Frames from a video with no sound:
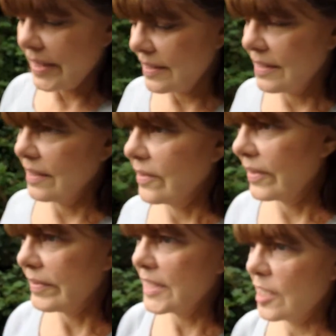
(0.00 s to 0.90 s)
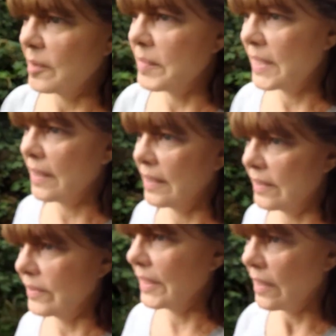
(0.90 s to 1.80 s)
nice, you know, every time
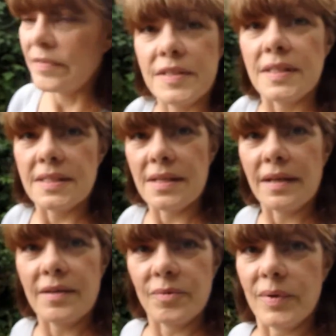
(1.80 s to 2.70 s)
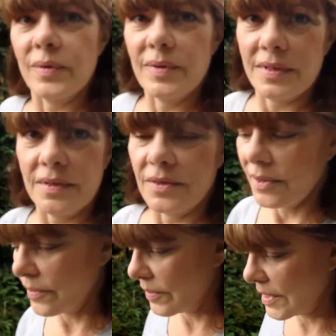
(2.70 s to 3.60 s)
you get off to the side of the road and you
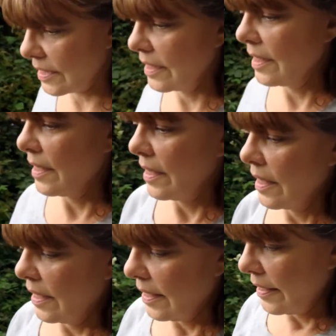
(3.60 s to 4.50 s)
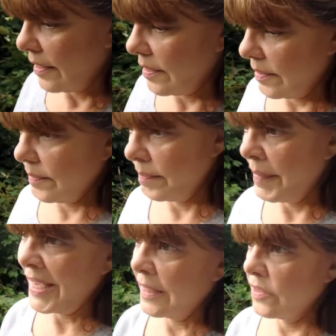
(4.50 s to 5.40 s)
don't
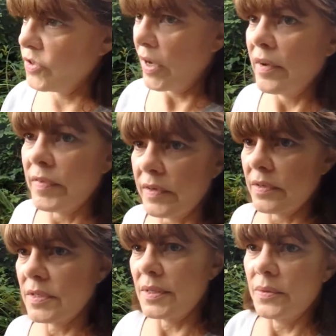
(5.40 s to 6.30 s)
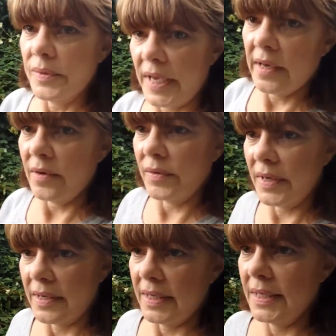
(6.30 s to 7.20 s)
make the driver slow
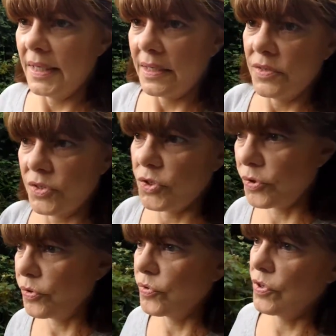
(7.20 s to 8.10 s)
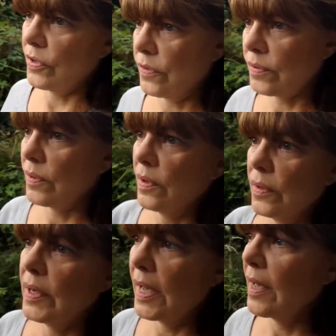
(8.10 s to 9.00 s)
down and he can just cruise on
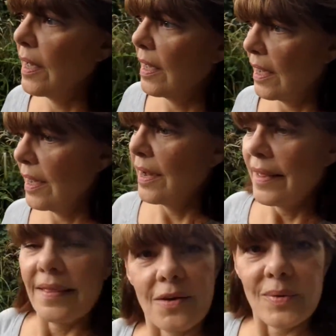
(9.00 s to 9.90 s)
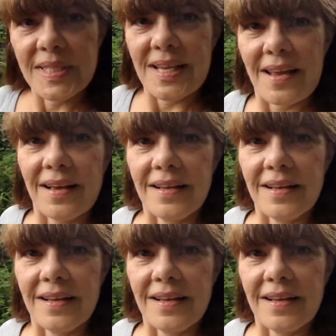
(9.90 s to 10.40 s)
through. They always say